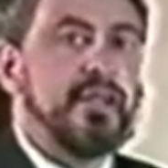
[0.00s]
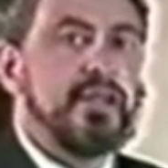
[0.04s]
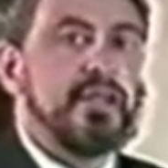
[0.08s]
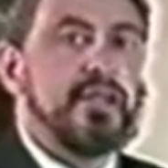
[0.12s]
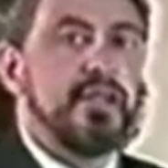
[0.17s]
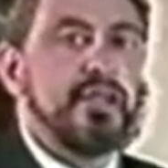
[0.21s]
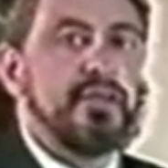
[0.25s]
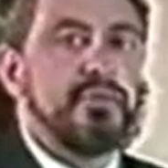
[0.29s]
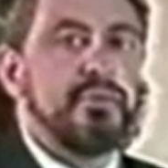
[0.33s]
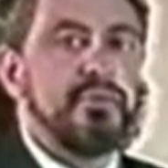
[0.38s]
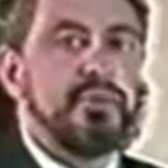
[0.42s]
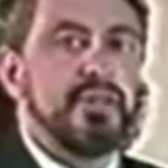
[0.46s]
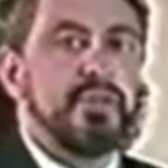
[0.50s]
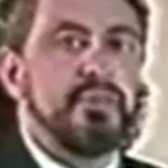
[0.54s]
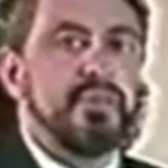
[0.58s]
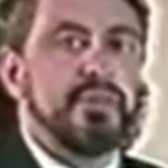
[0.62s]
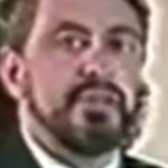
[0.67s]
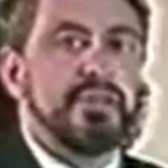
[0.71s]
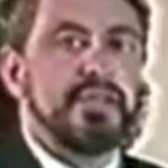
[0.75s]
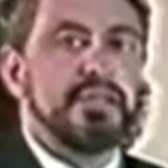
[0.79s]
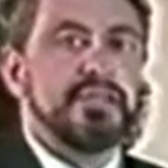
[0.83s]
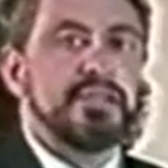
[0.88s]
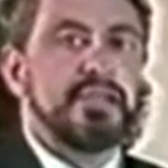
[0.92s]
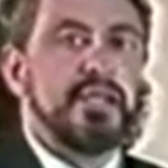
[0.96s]
if we were
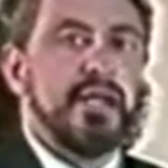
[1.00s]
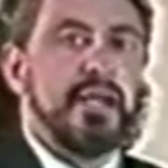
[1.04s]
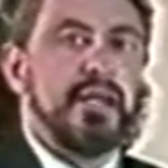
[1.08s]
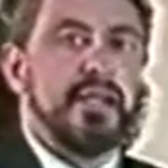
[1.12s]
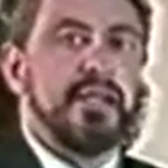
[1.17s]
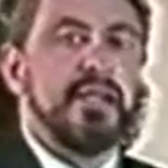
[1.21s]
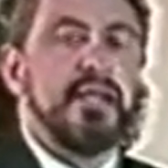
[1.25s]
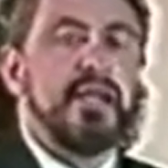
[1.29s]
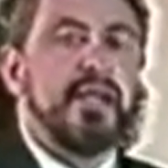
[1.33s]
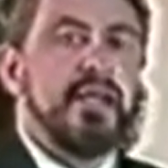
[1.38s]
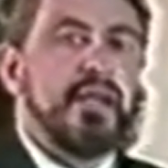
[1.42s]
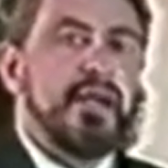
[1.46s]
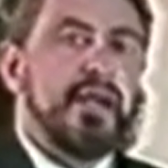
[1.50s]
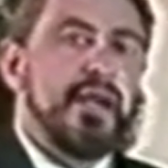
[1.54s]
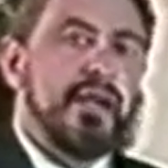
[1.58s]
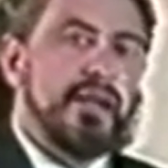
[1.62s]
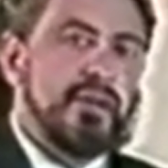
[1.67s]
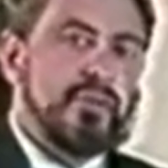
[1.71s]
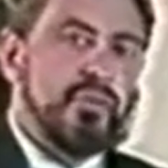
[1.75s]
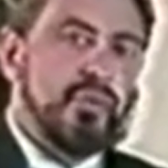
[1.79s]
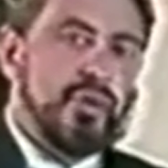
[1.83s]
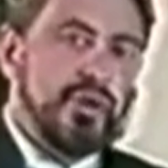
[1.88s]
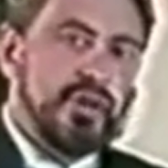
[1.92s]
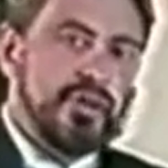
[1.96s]
to say,
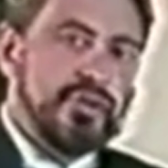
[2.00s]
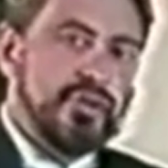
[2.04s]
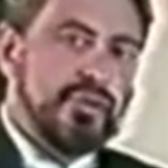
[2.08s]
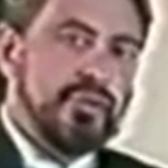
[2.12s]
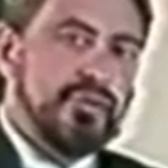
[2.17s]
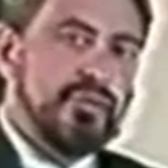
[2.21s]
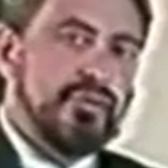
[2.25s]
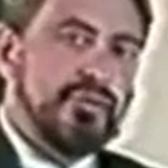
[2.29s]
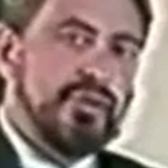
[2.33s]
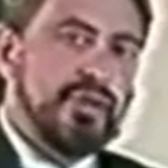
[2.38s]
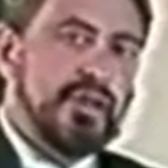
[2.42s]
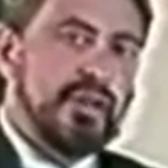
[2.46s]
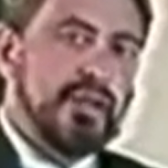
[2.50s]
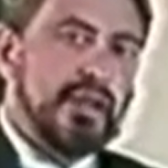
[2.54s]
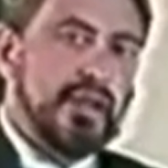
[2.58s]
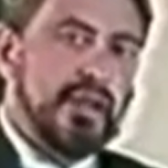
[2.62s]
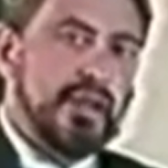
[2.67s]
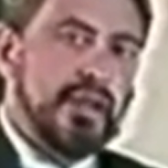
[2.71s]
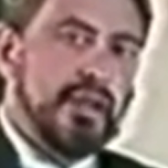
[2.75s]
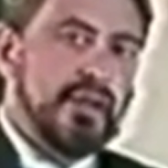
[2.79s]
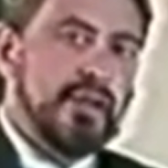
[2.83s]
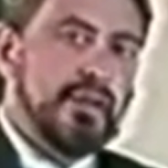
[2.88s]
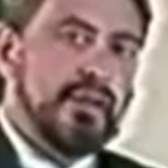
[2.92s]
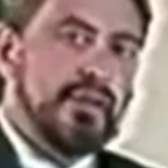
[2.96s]
and what are you
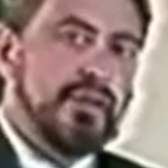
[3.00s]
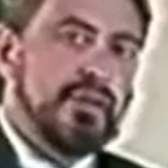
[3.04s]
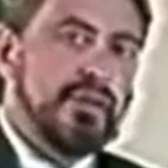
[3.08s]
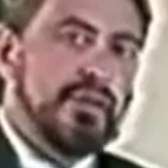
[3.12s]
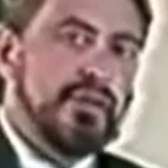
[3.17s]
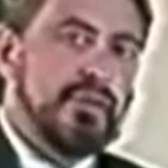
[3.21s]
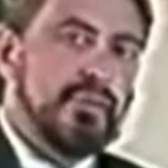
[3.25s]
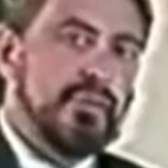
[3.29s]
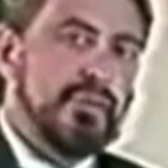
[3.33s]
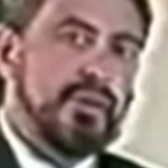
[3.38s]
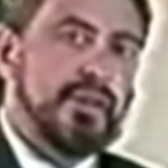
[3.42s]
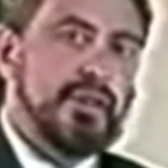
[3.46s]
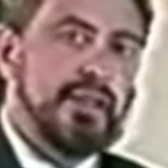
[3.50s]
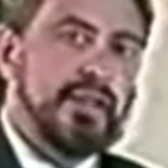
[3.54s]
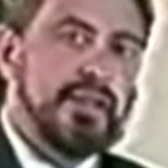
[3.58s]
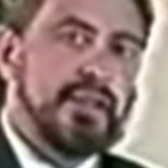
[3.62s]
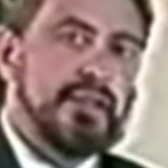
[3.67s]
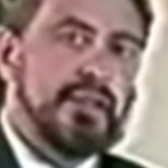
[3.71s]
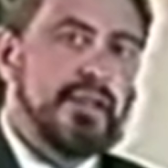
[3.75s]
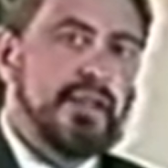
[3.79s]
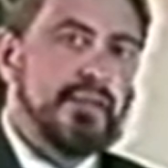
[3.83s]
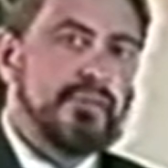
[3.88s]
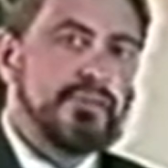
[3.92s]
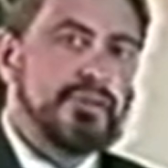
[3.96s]
feeling when he
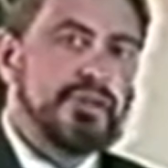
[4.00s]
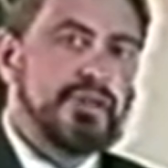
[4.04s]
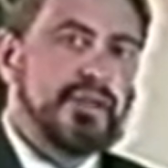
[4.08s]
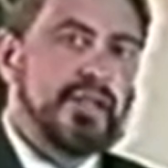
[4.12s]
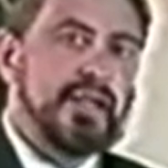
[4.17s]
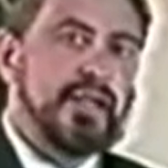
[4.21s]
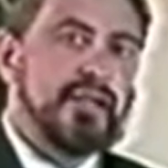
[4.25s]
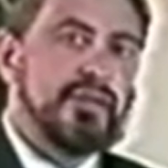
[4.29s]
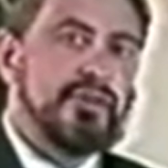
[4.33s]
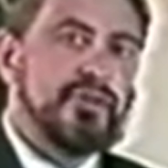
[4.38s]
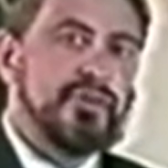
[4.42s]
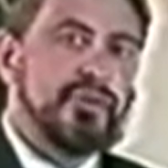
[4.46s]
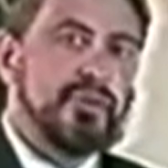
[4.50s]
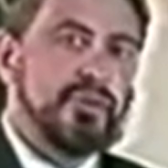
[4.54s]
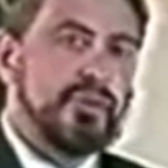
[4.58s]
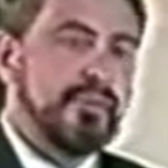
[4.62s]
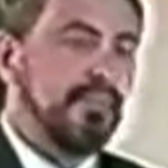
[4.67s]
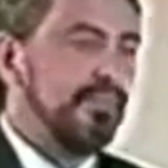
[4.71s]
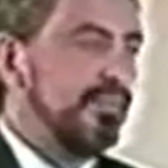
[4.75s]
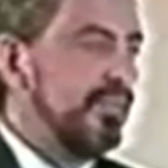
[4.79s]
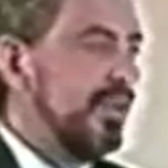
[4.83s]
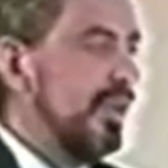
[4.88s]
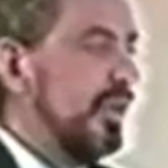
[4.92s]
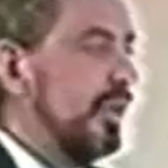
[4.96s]
comes to get you,
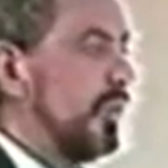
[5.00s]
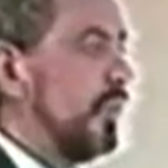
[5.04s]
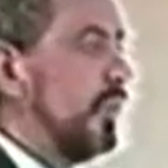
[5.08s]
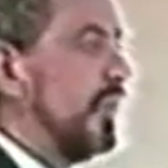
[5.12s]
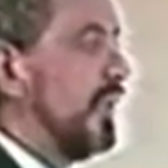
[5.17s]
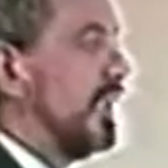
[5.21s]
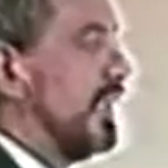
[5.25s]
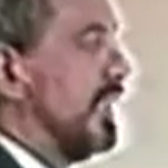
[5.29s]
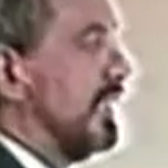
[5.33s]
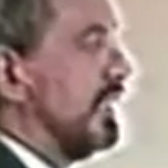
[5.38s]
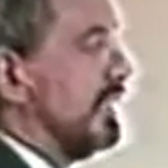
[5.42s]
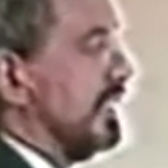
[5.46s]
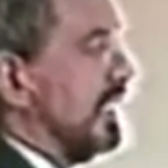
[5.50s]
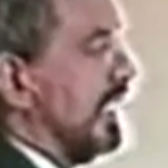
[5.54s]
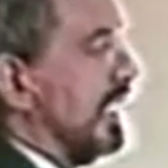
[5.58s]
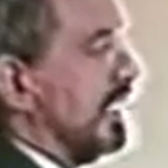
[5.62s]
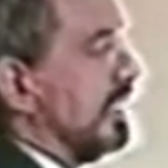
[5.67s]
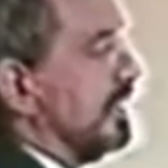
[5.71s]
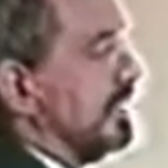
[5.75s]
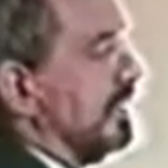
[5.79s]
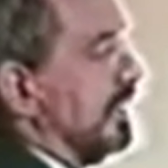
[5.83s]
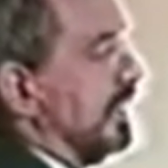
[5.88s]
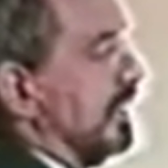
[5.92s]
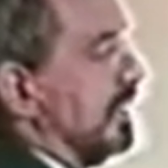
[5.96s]
we're
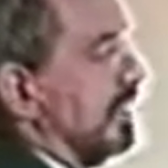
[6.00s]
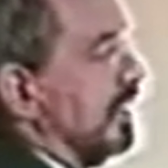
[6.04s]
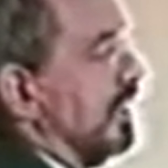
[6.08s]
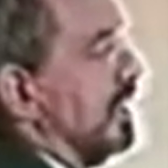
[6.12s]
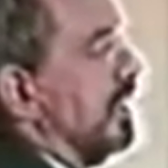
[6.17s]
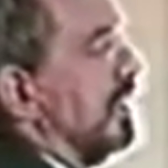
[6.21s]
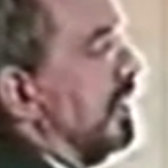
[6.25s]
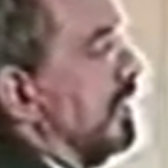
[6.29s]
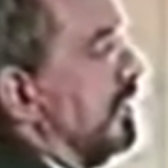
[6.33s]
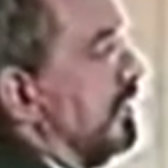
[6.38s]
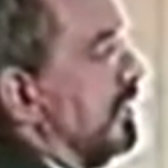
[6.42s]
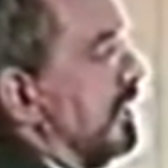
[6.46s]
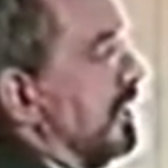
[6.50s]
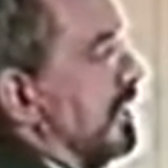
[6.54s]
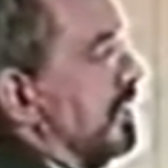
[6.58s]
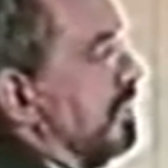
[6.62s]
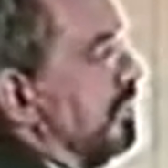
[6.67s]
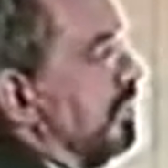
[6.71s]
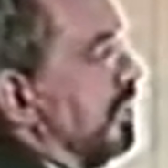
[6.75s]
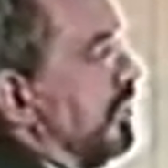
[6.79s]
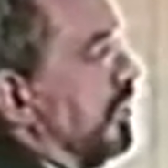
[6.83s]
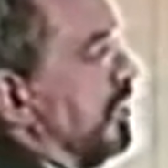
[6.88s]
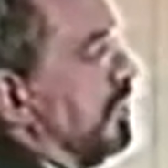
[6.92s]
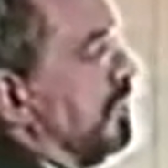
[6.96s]
connecting the
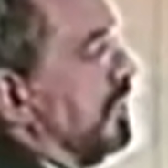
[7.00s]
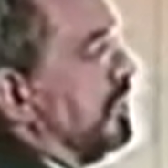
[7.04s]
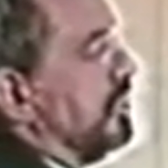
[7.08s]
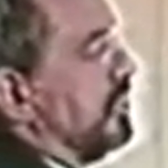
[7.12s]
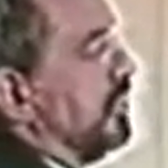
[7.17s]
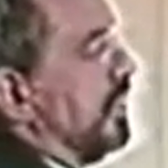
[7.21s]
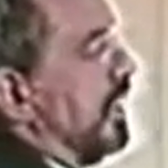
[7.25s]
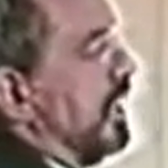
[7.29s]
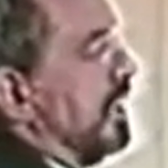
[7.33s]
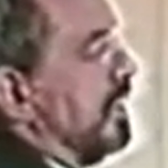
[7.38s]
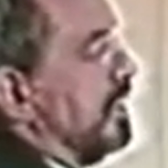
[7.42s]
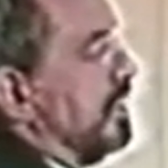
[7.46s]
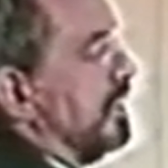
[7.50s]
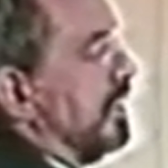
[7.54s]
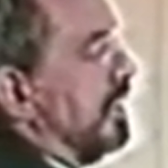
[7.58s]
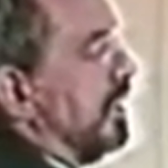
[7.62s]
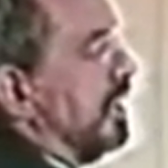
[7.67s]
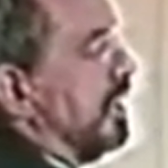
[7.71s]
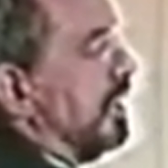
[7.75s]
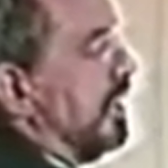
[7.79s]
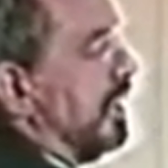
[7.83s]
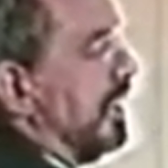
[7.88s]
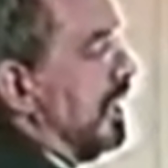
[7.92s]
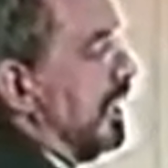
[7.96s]

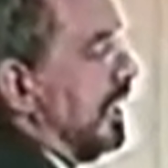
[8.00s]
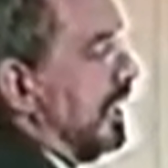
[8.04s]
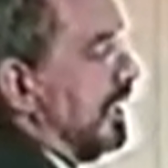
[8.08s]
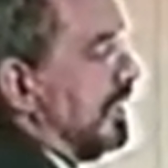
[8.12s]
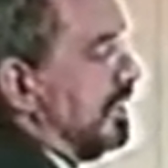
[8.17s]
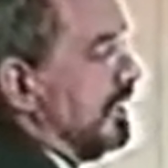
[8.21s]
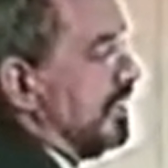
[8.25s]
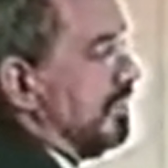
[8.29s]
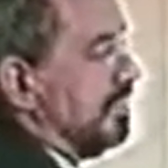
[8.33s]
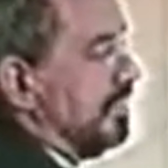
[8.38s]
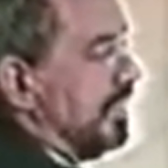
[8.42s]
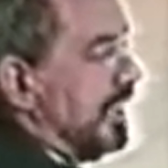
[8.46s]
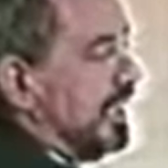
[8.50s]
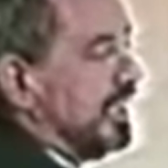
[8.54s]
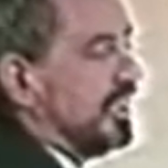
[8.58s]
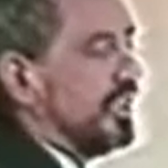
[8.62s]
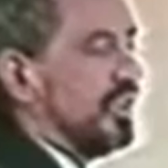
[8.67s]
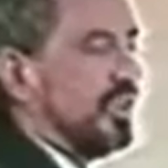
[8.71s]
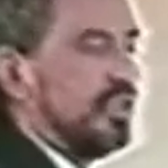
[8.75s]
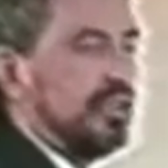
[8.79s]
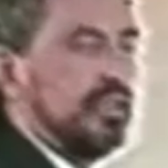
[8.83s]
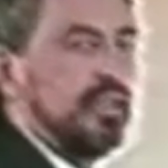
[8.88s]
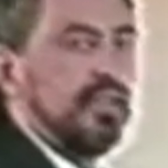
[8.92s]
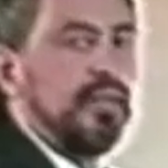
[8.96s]
perpetrator and
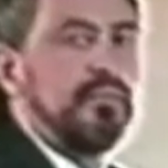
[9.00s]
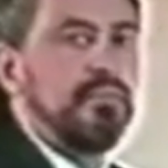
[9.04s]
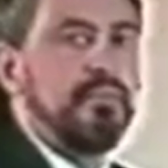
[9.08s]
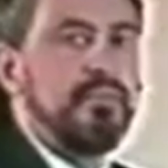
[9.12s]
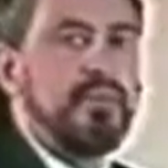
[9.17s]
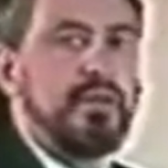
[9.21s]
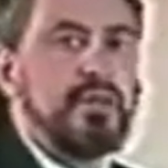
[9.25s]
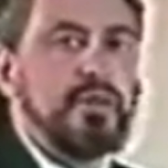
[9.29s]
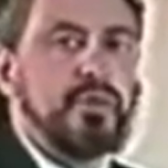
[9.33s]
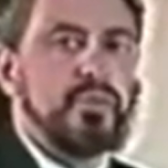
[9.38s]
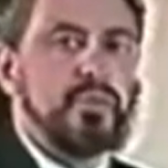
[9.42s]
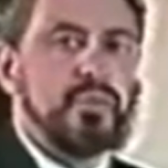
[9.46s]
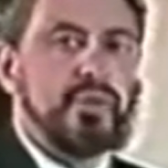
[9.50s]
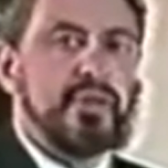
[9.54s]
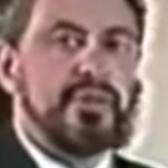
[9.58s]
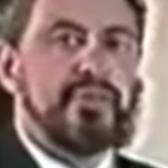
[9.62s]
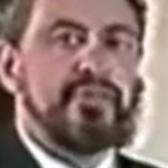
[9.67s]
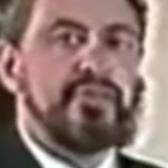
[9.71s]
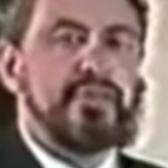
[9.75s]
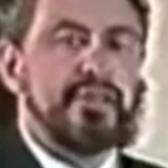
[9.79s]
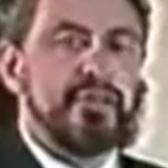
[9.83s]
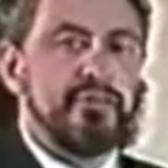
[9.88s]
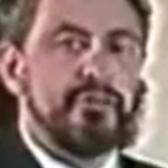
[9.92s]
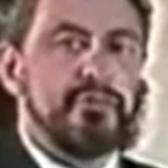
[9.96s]
enmeshing them
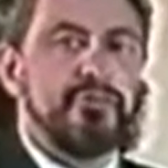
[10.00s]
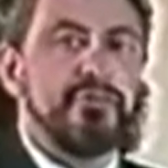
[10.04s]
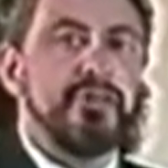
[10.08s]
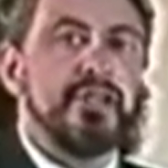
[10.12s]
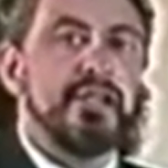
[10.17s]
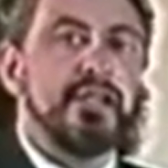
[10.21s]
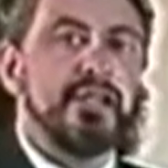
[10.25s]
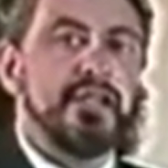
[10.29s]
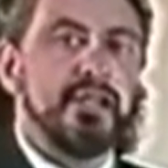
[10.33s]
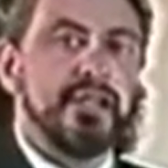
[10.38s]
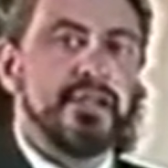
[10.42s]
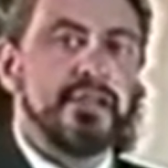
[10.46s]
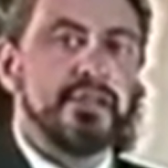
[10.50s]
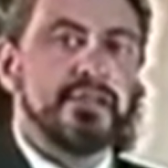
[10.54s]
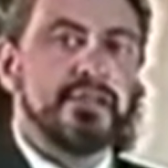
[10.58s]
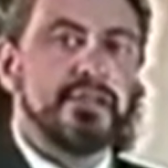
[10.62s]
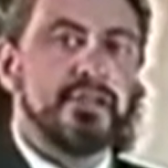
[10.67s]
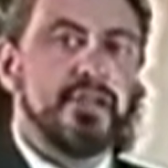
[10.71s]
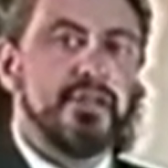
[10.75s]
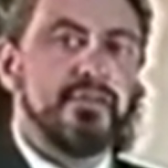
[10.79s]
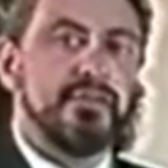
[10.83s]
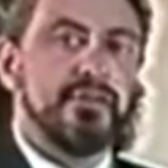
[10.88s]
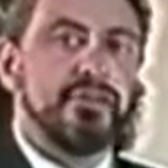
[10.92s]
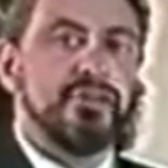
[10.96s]
with the feelings
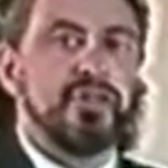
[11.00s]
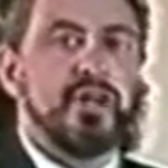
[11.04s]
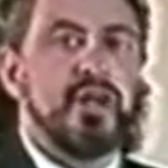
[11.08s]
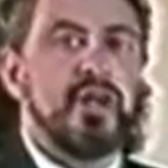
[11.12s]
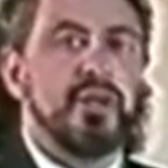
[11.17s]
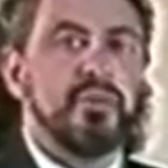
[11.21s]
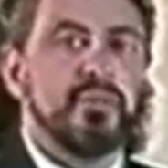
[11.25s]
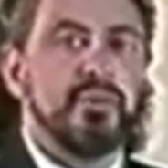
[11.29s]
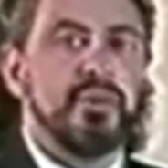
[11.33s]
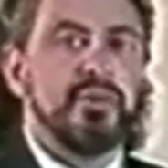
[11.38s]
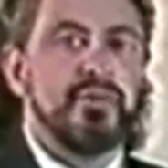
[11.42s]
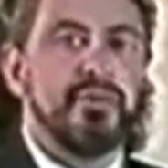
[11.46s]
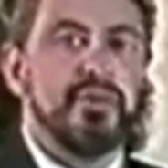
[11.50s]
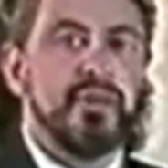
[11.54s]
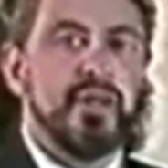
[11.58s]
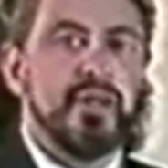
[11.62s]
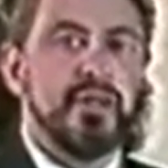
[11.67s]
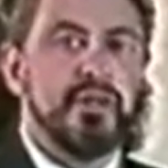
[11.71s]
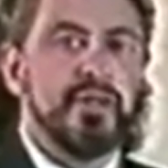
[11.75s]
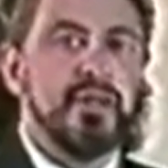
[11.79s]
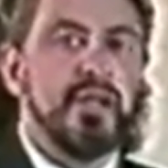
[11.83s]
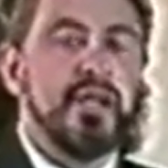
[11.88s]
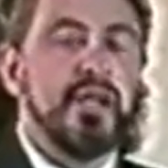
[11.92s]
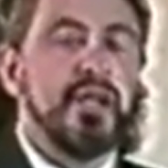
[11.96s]
of the child
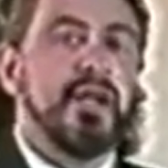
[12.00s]
within.